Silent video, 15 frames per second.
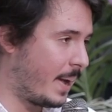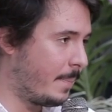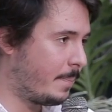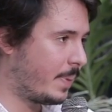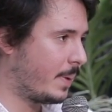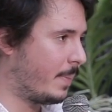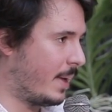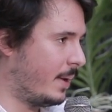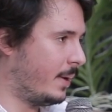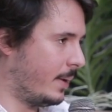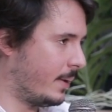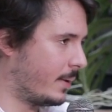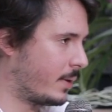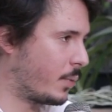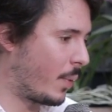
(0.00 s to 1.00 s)

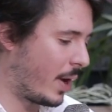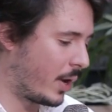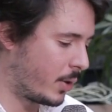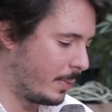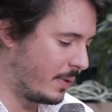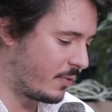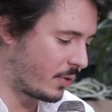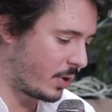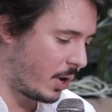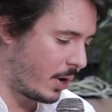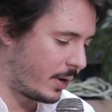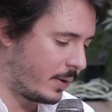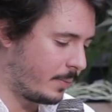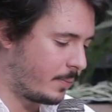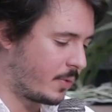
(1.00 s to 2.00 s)
implementing the right to be
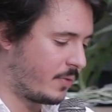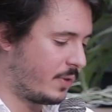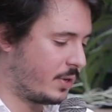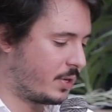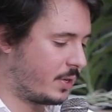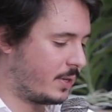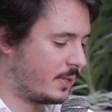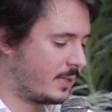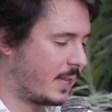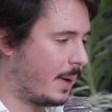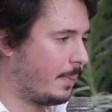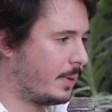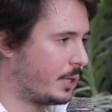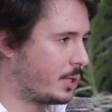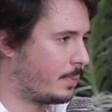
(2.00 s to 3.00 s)
forgotten provision
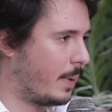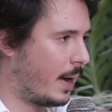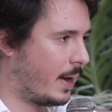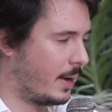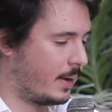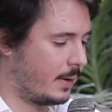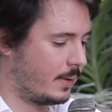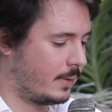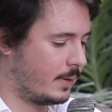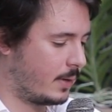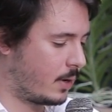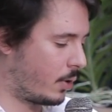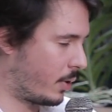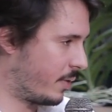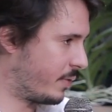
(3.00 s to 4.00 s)
established by the
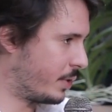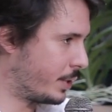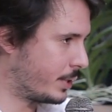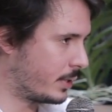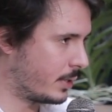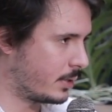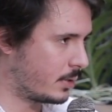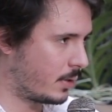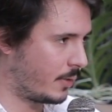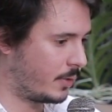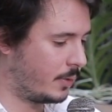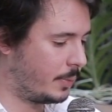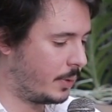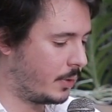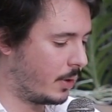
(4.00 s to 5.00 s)
Court of Justice of
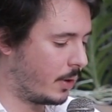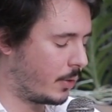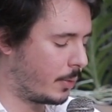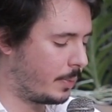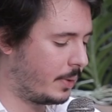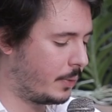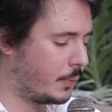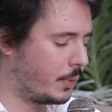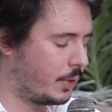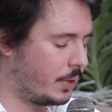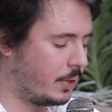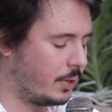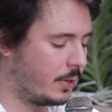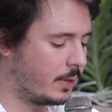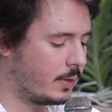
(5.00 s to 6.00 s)
the European
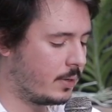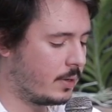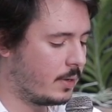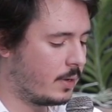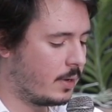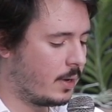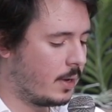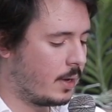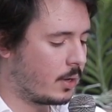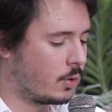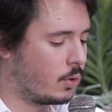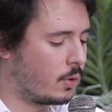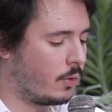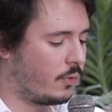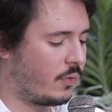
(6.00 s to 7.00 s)
Union,
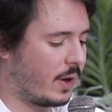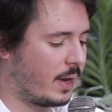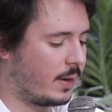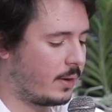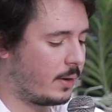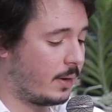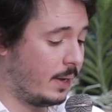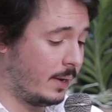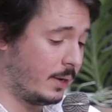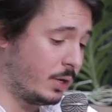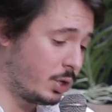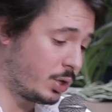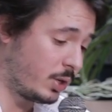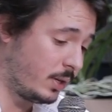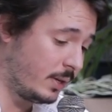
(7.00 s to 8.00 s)
Google find
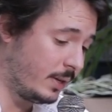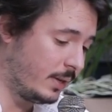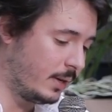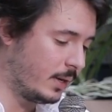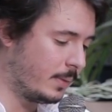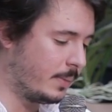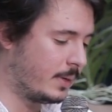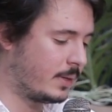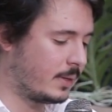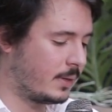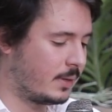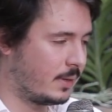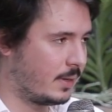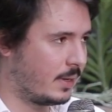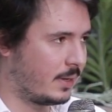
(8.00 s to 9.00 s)
initially
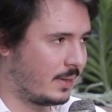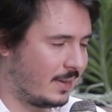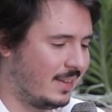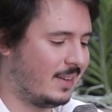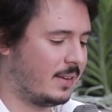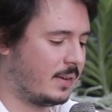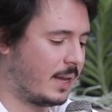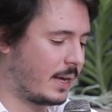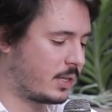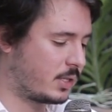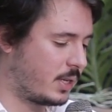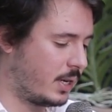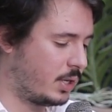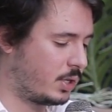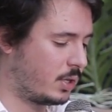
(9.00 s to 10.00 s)
limited the
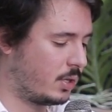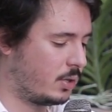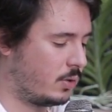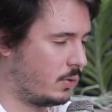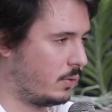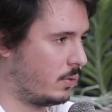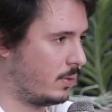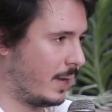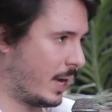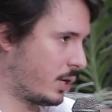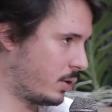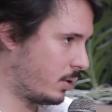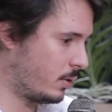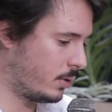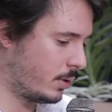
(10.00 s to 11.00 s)
deindexation to
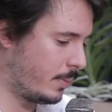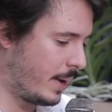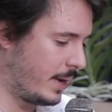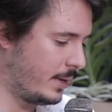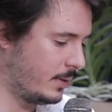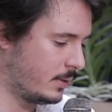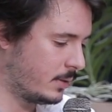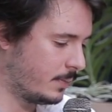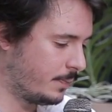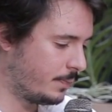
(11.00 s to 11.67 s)
national domains